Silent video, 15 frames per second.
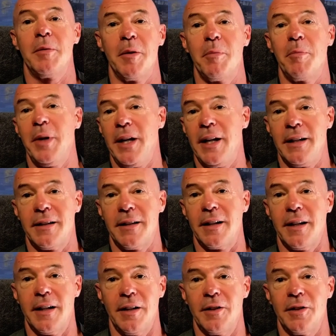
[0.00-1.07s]
to be able to paint
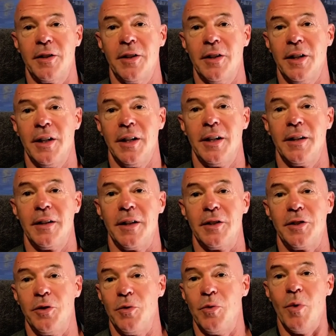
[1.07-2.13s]
the color
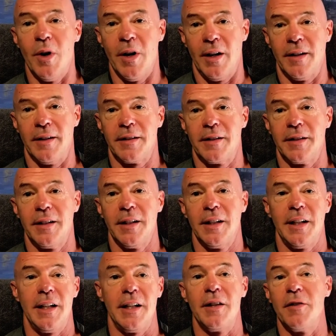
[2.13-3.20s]
that you want
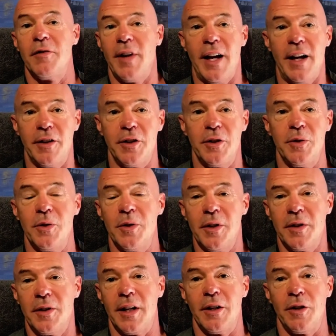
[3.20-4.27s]
in the value
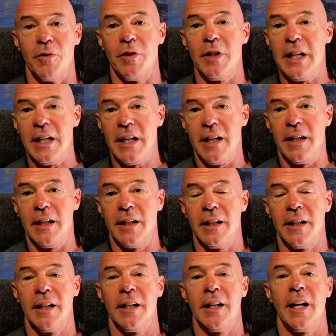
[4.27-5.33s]
that you
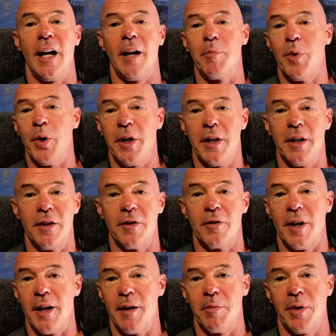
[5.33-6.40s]
need and put it in
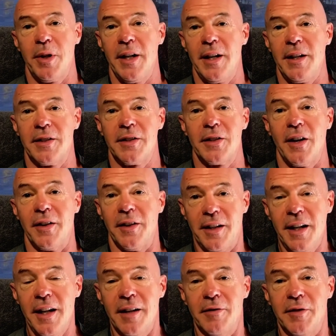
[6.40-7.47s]
the right place on
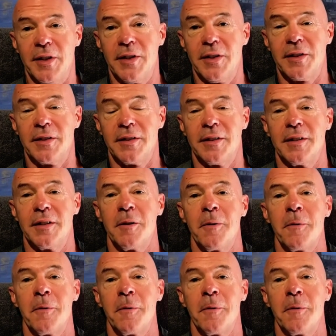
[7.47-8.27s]
the canvas.